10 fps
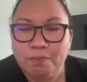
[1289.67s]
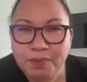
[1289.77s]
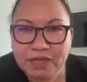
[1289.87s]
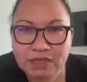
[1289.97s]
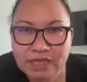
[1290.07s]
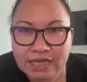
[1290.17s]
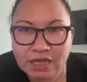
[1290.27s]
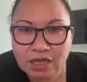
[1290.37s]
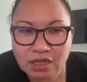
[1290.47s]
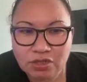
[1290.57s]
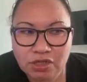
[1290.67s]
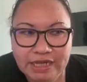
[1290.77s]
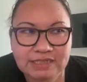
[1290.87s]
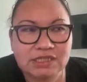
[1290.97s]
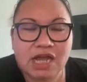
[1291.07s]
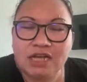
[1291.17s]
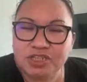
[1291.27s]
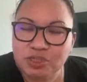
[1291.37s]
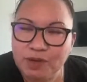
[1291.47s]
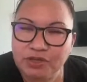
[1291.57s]
But like, it's not
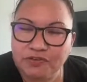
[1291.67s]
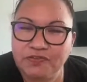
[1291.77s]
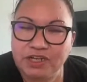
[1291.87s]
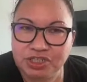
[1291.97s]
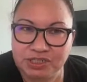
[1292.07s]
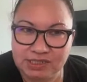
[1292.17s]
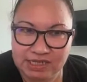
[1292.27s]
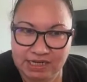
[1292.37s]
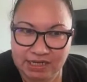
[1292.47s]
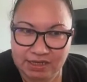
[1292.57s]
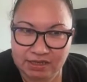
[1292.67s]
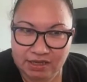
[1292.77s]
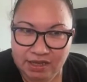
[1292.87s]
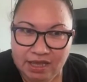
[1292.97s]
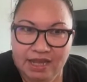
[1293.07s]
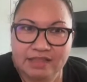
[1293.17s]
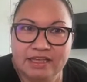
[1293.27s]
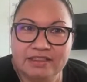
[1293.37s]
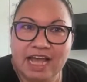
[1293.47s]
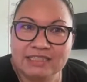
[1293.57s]
just about your functions data. And I
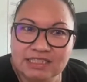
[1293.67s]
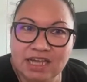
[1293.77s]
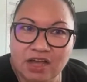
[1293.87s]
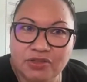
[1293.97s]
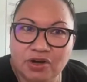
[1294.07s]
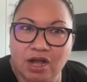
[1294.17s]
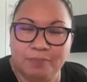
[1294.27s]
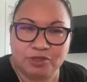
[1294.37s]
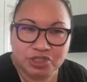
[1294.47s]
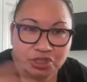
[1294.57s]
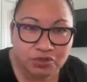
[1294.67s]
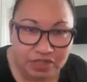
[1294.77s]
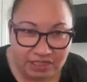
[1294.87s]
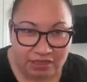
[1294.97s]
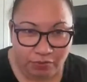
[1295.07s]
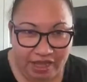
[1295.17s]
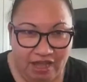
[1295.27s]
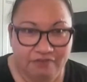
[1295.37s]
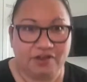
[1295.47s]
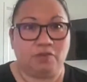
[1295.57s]
think that's the other opportunity that we
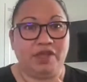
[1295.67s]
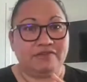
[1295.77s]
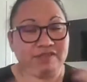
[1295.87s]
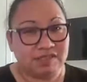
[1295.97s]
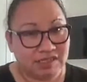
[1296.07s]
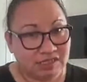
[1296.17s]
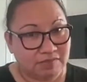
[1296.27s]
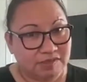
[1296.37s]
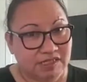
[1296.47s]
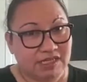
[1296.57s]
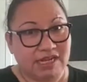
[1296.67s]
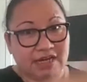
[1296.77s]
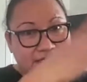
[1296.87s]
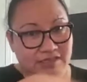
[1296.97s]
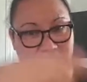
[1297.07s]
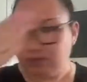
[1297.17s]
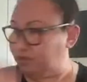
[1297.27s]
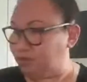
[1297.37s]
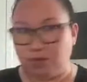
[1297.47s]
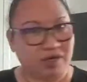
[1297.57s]
have here. We have systems that connect
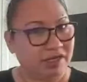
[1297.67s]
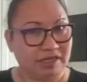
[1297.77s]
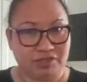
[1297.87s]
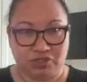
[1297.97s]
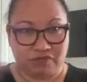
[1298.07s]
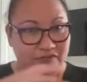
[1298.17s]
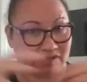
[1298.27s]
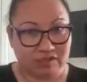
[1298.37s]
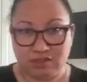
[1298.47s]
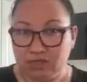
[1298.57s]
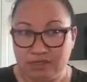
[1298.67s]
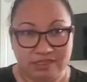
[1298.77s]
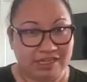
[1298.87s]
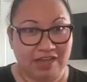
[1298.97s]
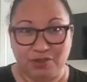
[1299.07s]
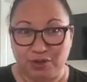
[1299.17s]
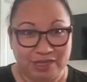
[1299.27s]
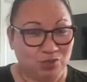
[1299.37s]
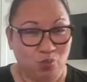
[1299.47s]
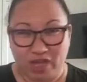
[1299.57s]
sales, marketing, service together
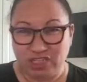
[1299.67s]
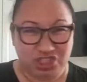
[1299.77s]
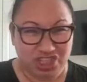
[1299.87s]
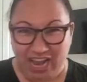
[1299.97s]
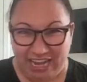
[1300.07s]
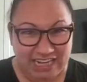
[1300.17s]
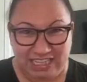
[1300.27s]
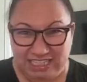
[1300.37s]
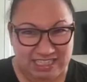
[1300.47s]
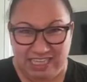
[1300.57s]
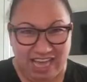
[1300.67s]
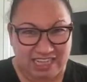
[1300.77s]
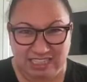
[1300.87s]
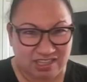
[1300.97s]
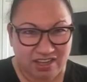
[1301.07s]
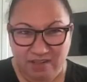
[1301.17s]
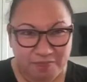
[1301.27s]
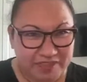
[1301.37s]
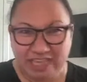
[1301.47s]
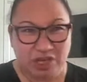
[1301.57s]
as one giant CX
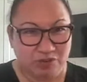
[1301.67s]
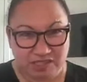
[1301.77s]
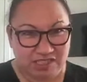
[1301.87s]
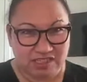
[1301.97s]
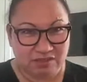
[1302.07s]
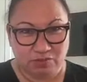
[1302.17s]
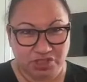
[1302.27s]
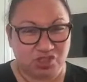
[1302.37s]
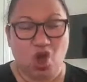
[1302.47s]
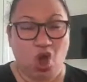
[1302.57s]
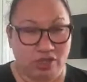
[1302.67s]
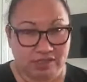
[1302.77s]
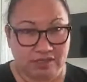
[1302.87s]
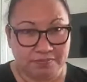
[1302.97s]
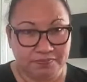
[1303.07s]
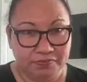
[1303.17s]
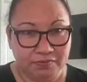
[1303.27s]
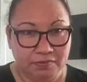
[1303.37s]
ecosystem, which is awesome.